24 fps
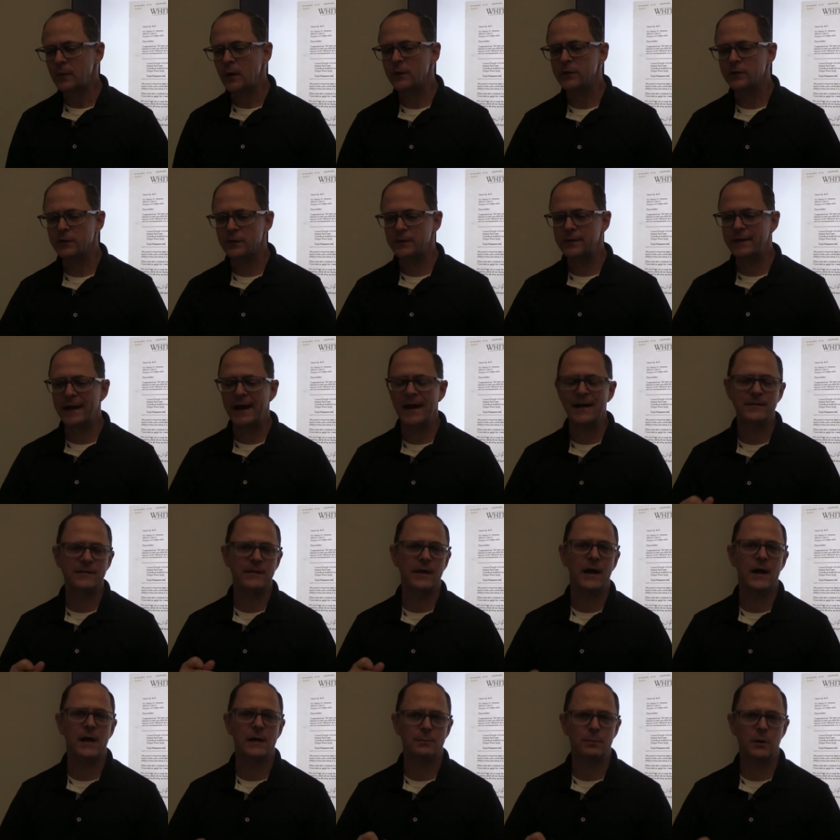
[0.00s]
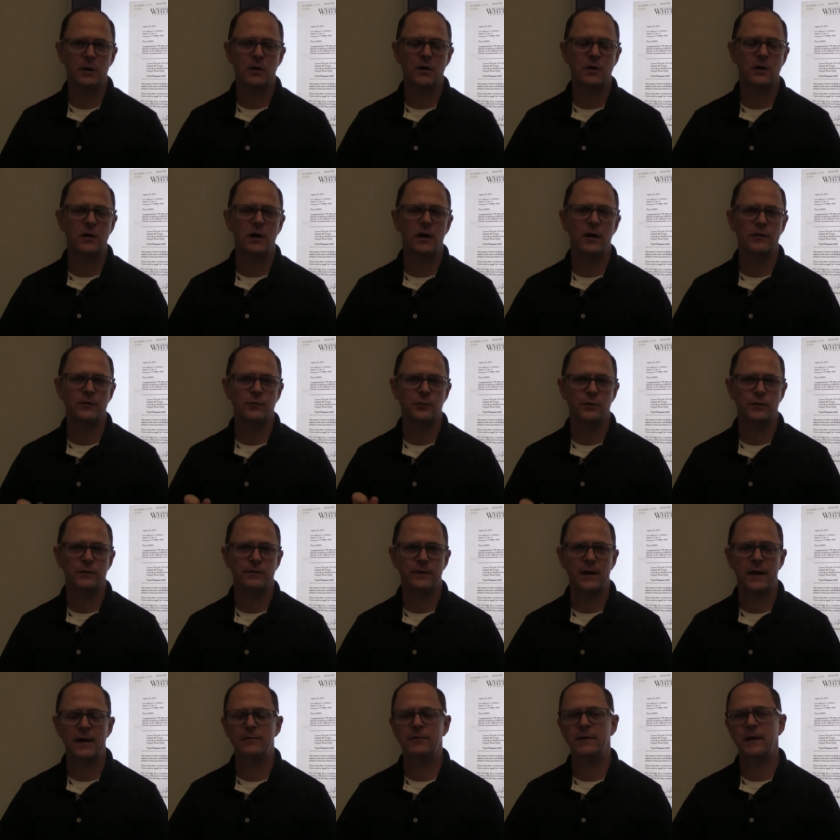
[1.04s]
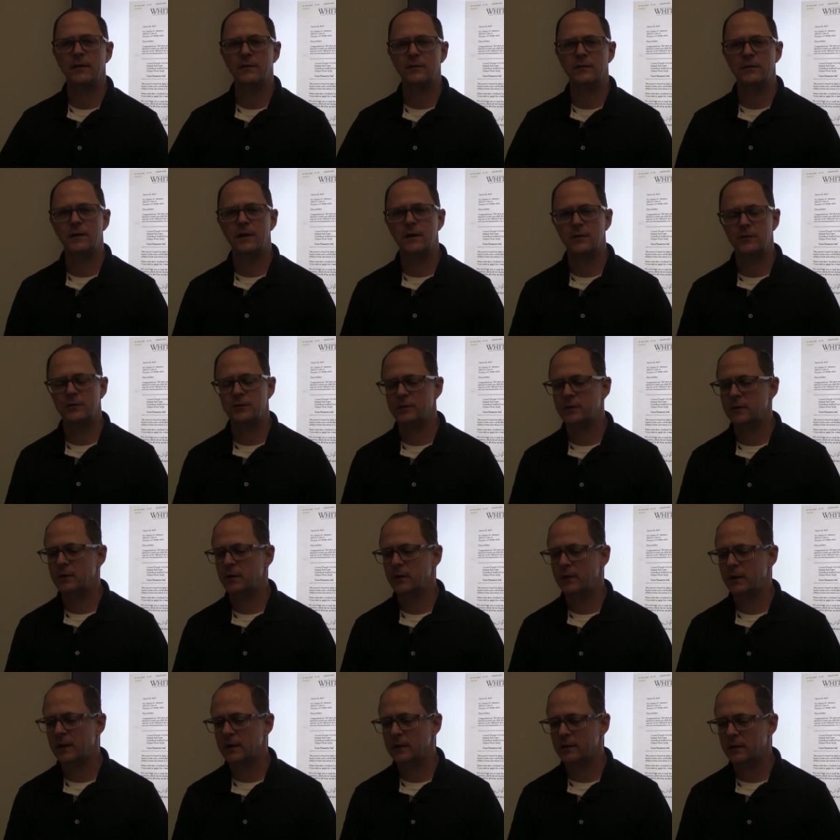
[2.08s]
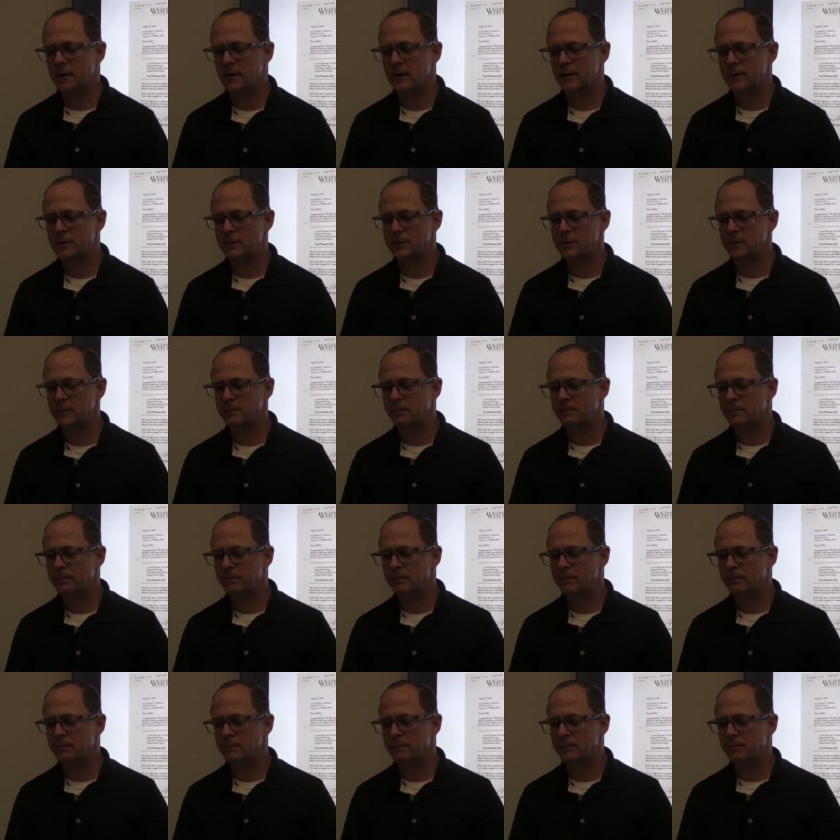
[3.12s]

So Dad's out-of-pocket cost was $5,000 to go to that college.